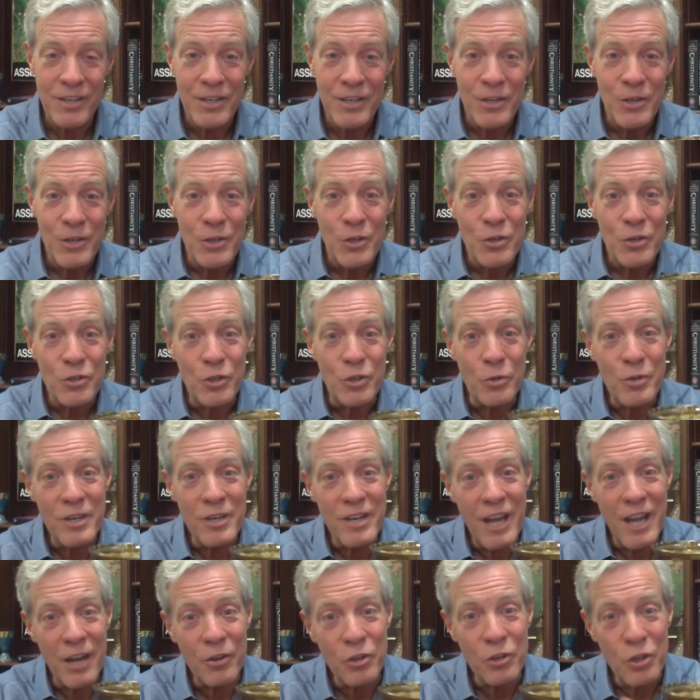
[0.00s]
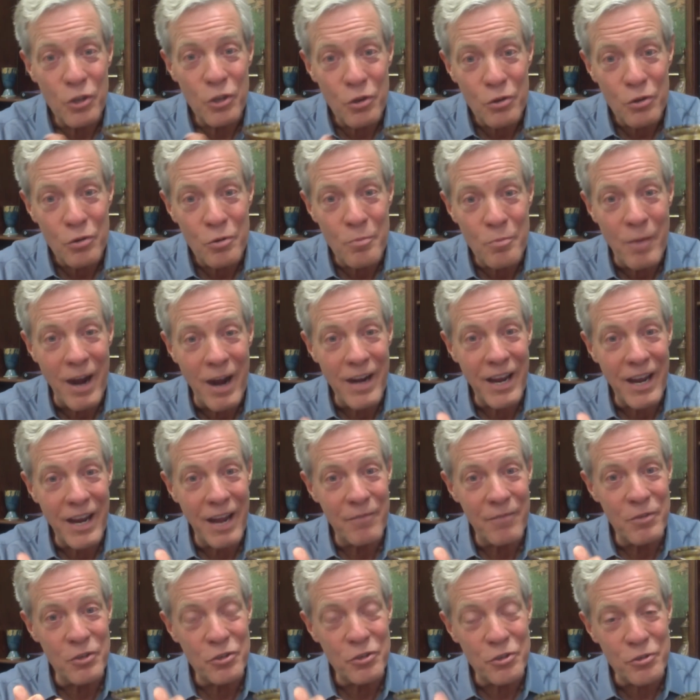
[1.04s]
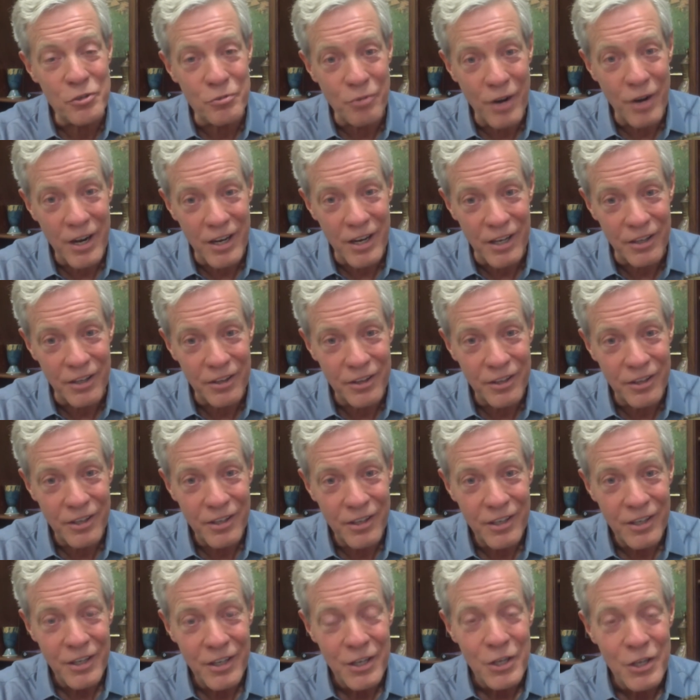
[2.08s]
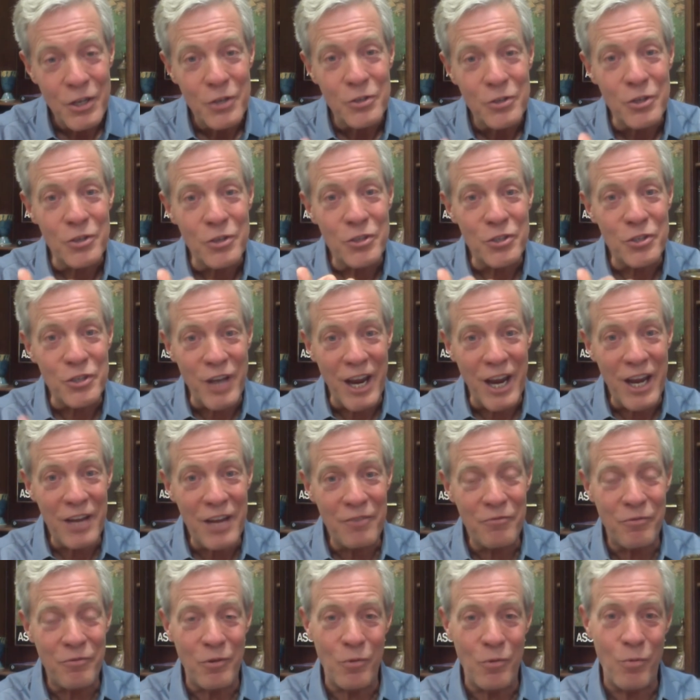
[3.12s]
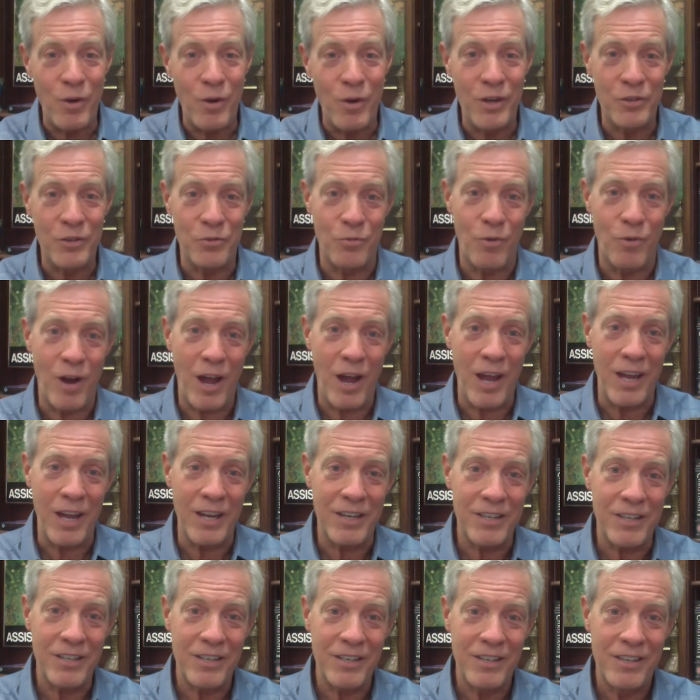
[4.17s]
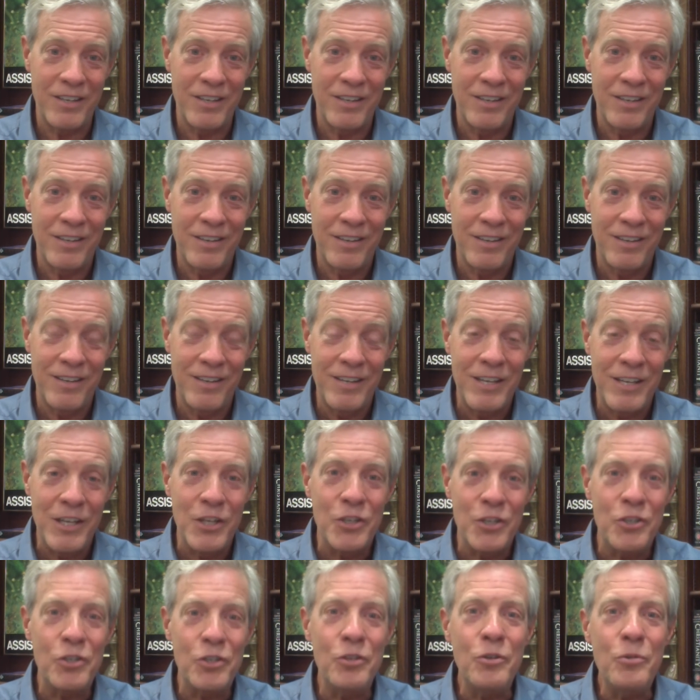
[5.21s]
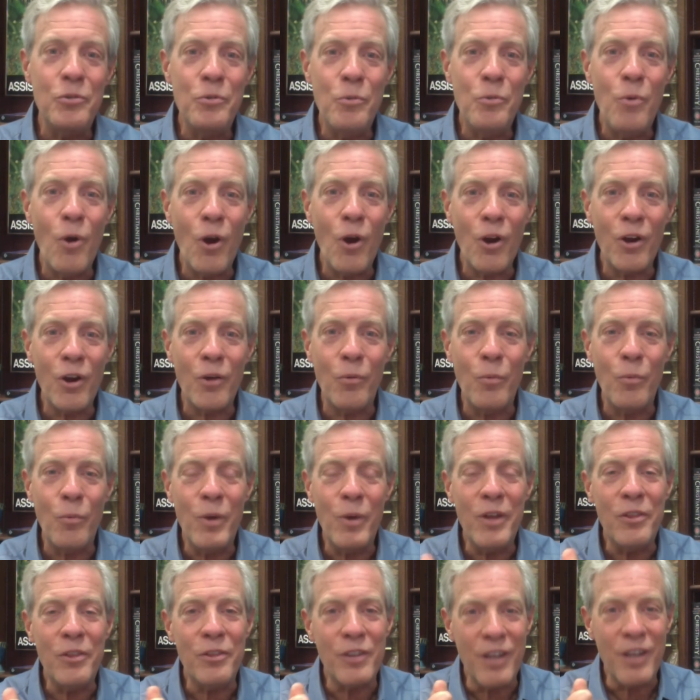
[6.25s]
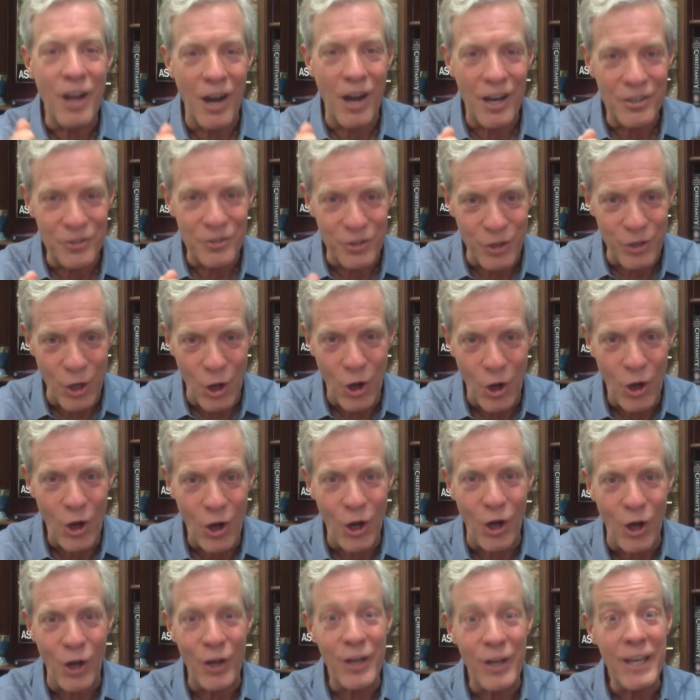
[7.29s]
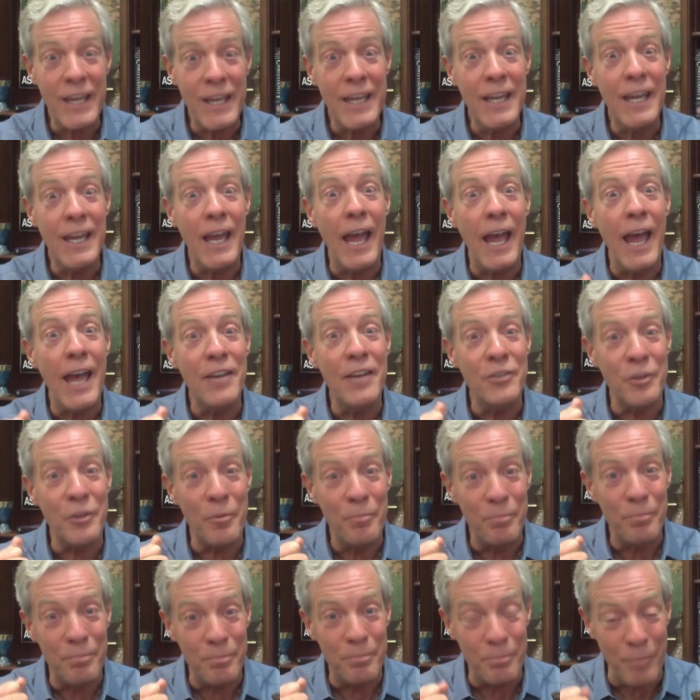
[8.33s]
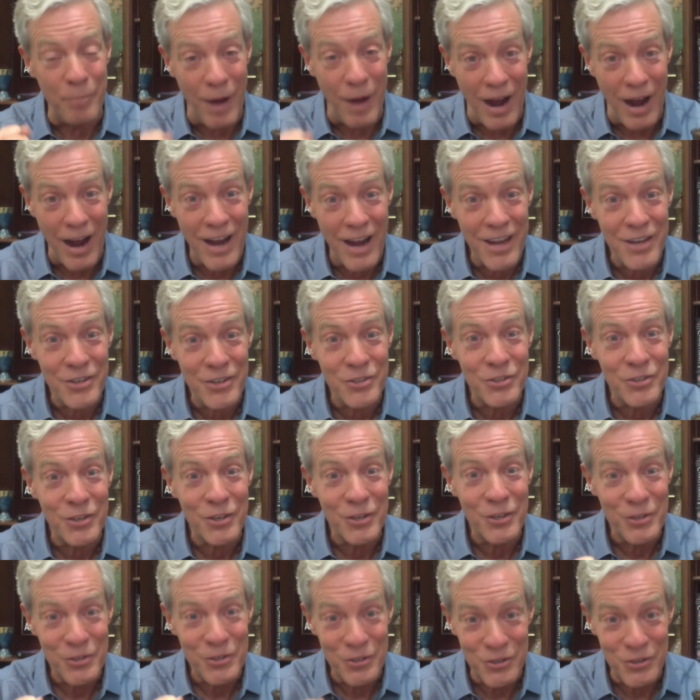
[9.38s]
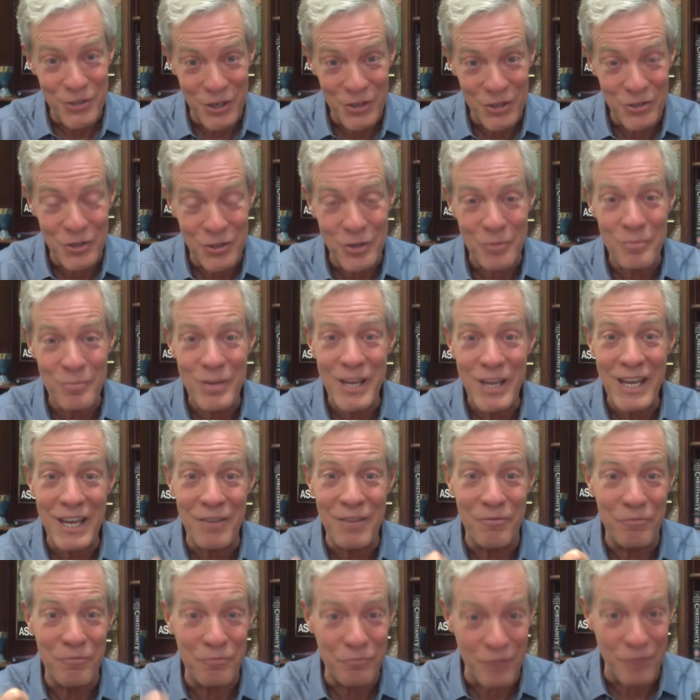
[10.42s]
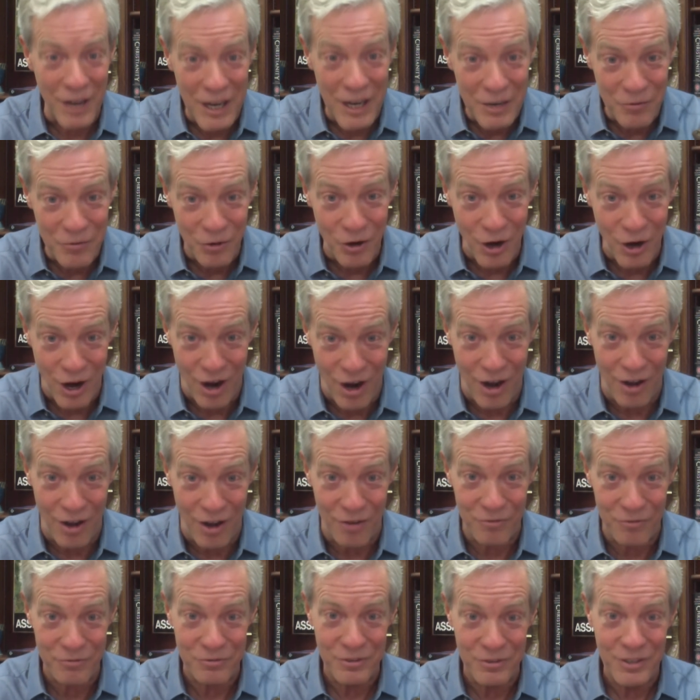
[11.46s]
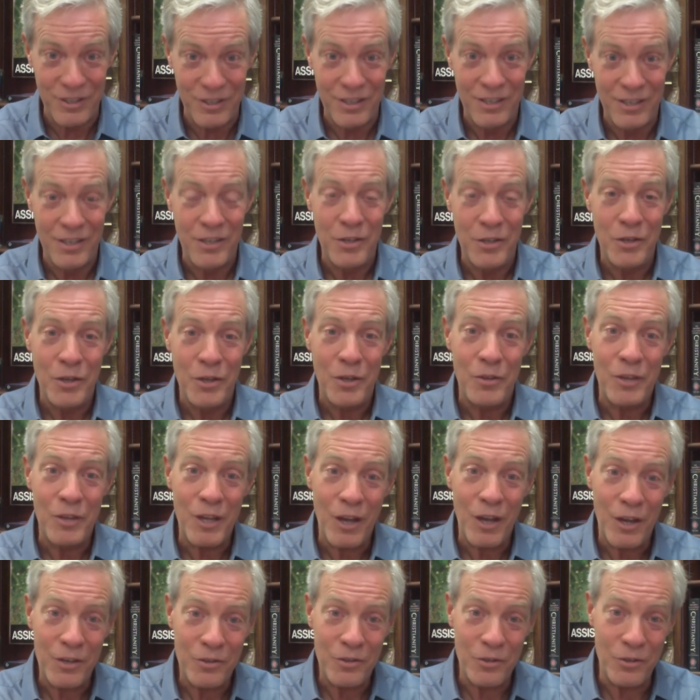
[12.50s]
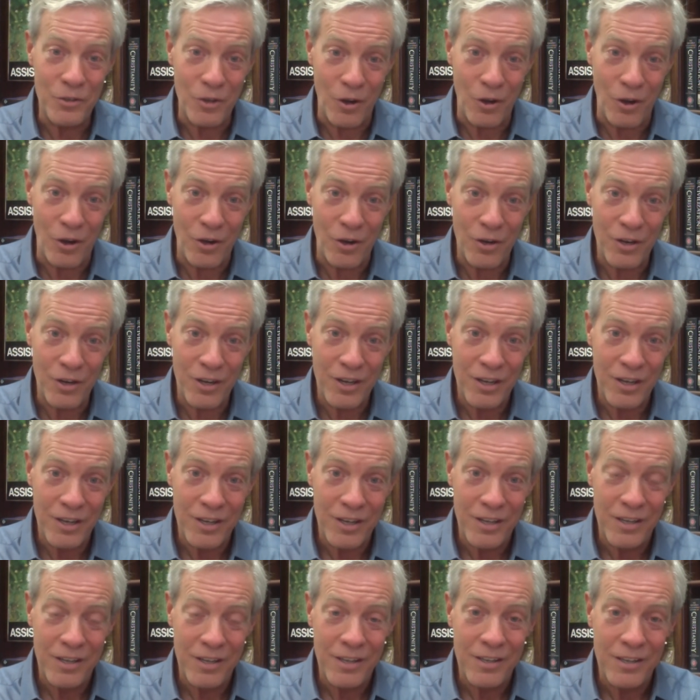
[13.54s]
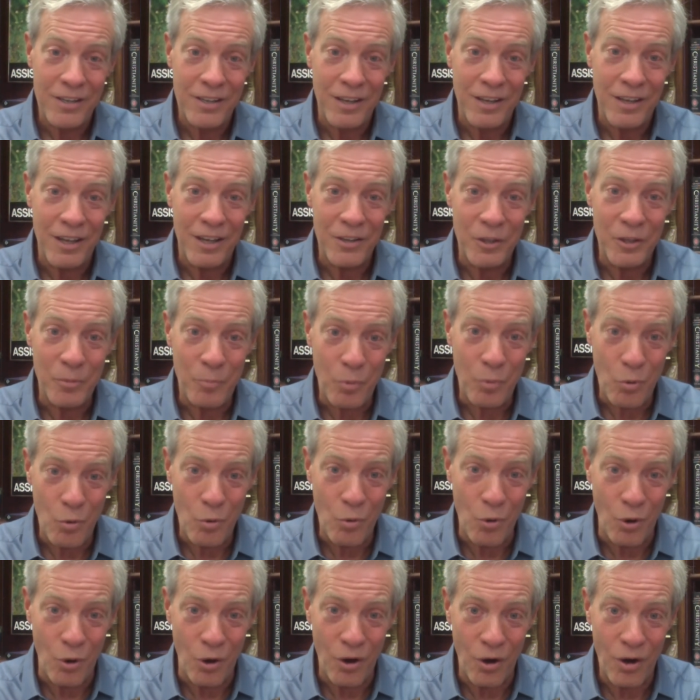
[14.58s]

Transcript: so that now you might have the strength to stand for what is right, to work with God's law as a biased system in favor of the underdog and the poor